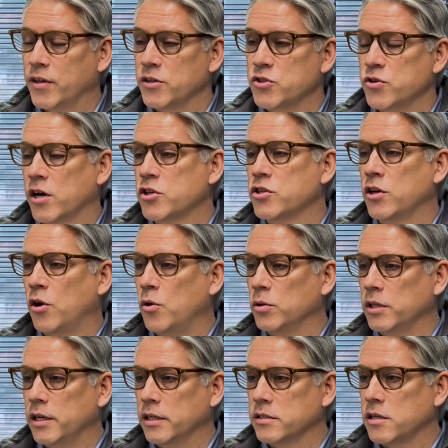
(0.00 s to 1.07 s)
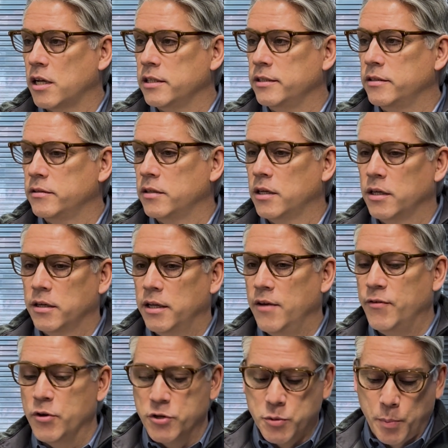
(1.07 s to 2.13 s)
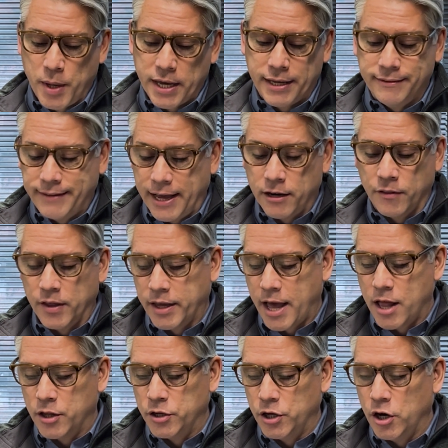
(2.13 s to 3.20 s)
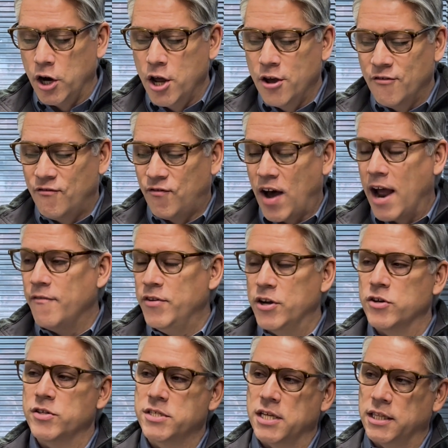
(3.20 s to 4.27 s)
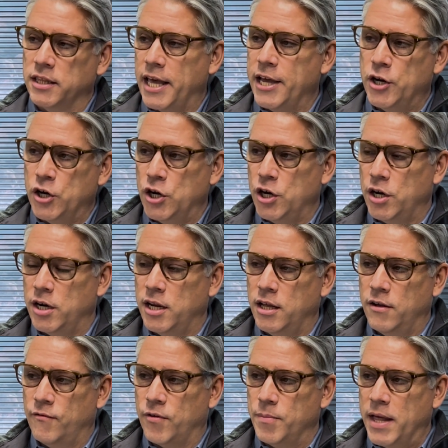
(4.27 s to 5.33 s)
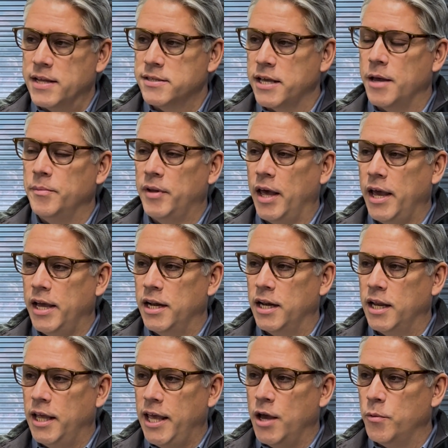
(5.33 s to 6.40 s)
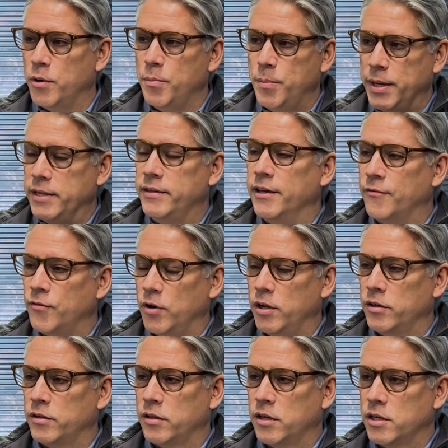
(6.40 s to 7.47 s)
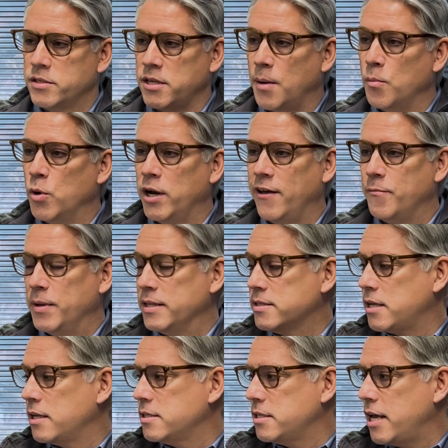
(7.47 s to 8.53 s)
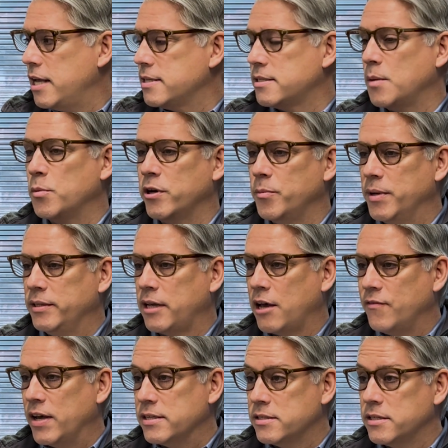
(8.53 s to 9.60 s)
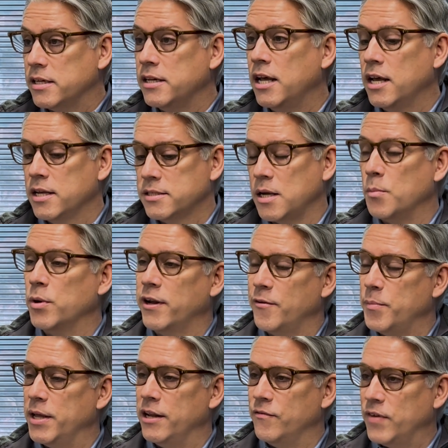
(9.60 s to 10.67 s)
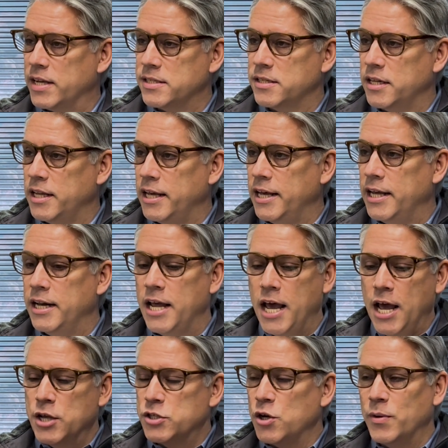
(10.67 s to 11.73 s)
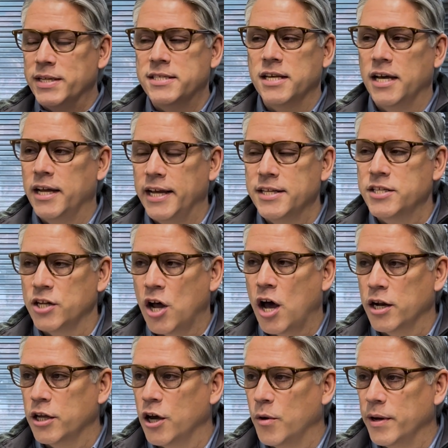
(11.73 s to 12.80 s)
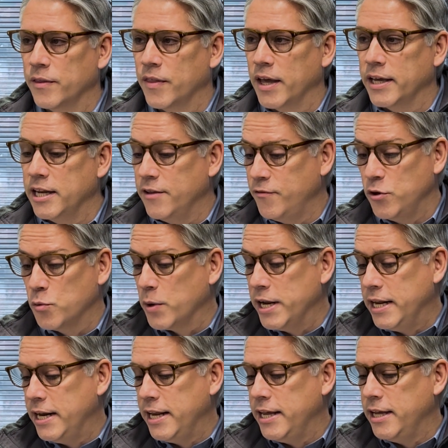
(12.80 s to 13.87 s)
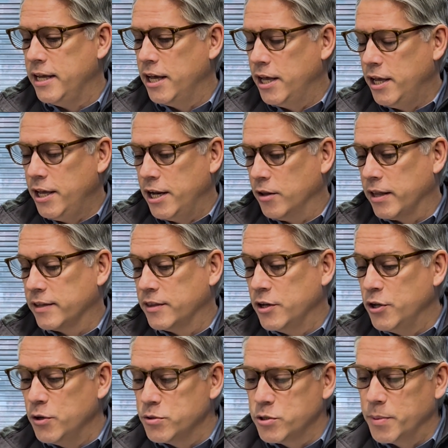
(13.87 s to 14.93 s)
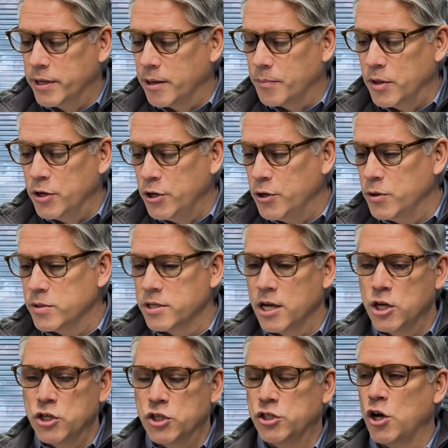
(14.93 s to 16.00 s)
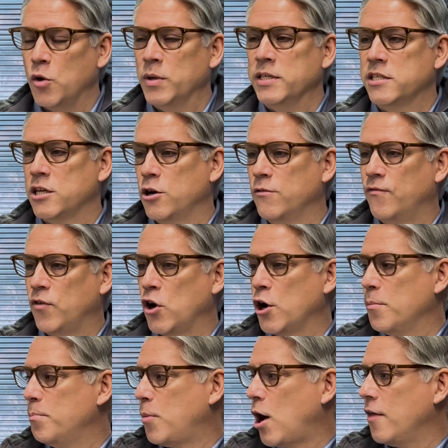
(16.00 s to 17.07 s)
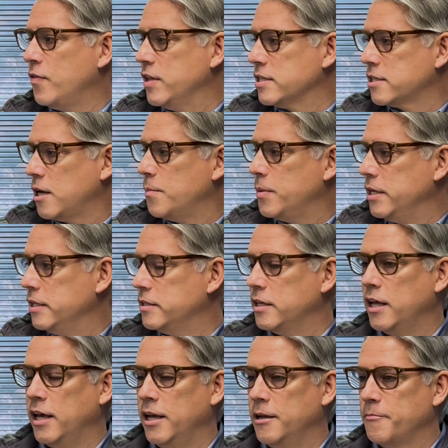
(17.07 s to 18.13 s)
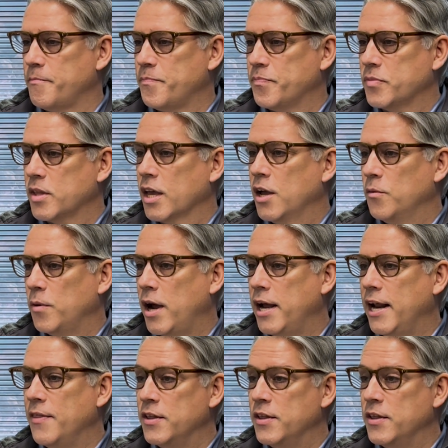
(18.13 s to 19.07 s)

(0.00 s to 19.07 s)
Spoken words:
construction holdings if you just pick a date on the calendar, 5 years later from that same date, it would be different. Some would have been sunset, some would have been divested, some would have been invested in. So it's an ongoing thing. And if you read any, like the news, you pick up the news, so and so firm bought this company today. Right? And